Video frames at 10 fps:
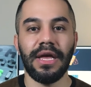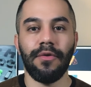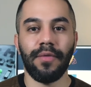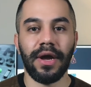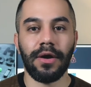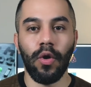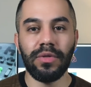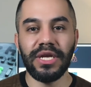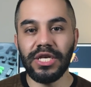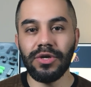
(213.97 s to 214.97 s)
where
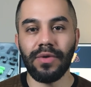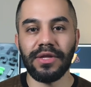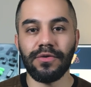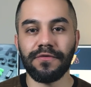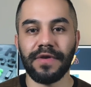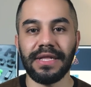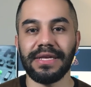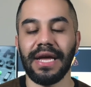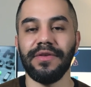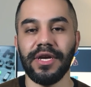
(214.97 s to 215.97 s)
only you and your friend
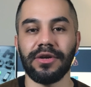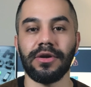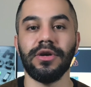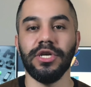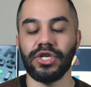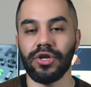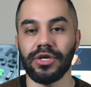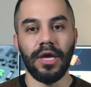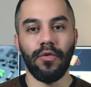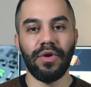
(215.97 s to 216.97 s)
can hear each
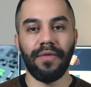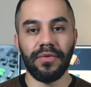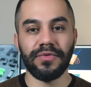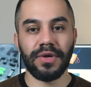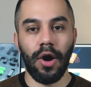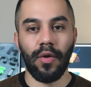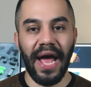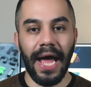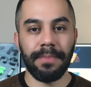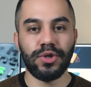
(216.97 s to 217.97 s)
other. We want our
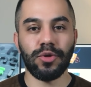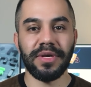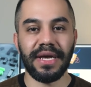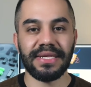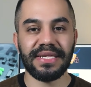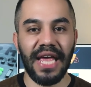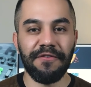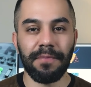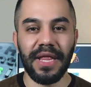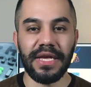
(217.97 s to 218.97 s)
app to be a
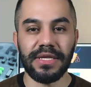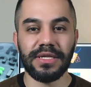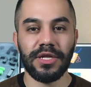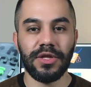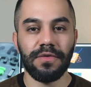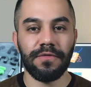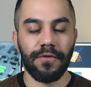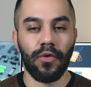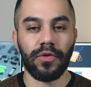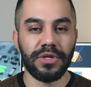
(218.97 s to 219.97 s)
safe place
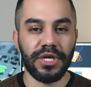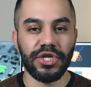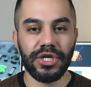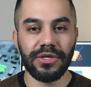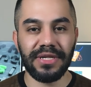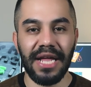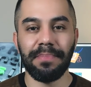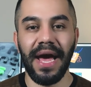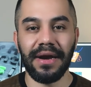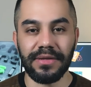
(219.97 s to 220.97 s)
for teachers and
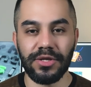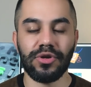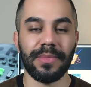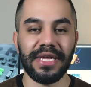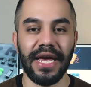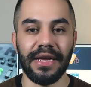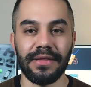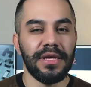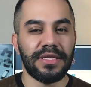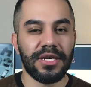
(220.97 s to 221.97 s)
parents to
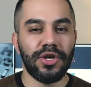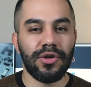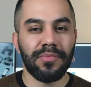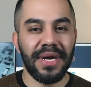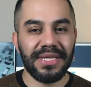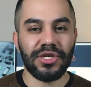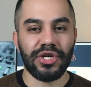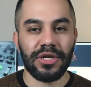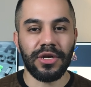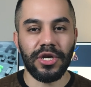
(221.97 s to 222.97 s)
communicate. Secure
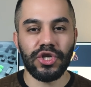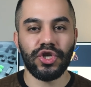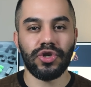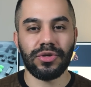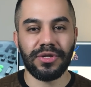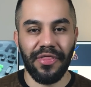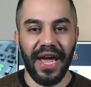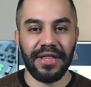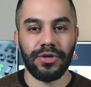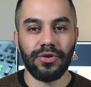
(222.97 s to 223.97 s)
messaging ensures
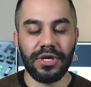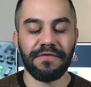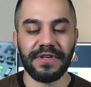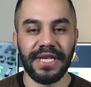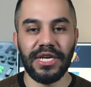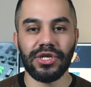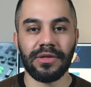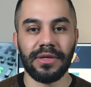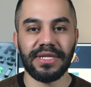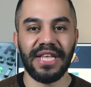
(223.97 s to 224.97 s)
that your
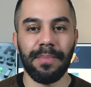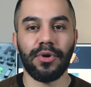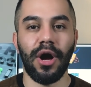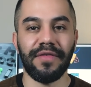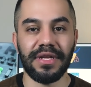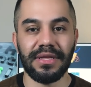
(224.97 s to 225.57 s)
conversation stays private